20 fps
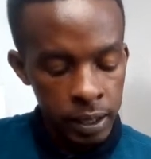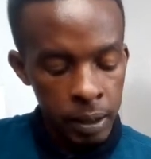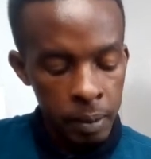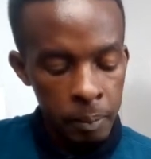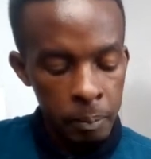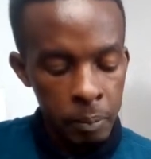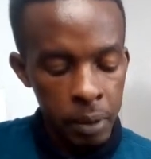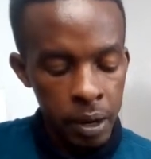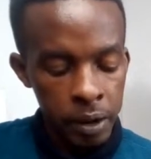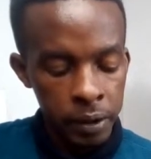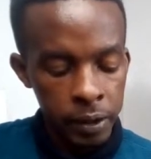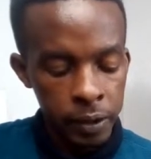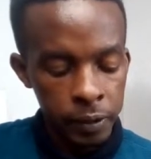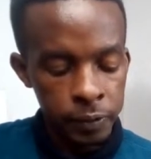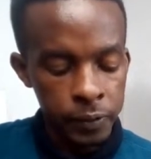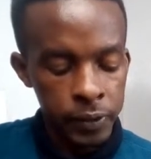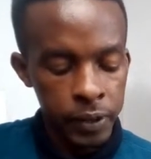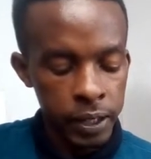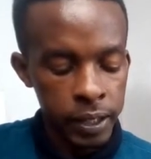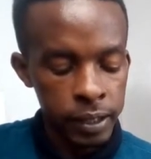my ring
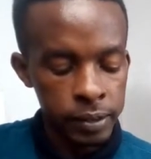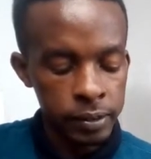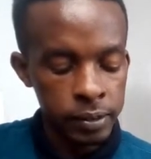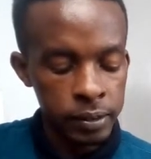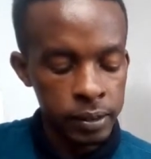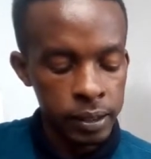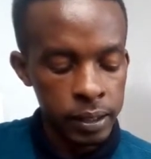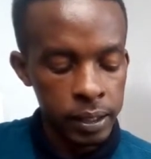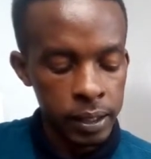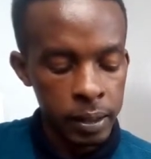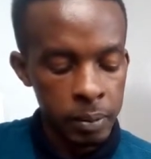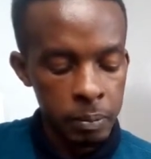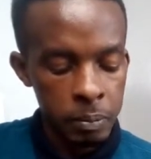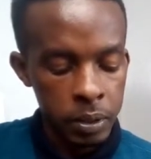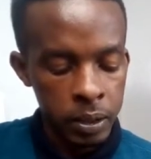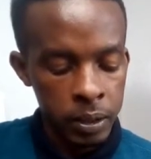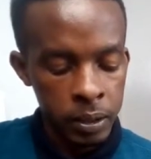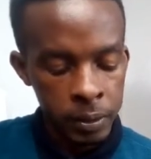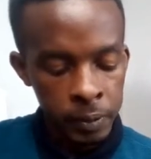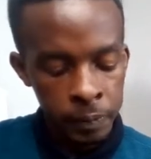finger string number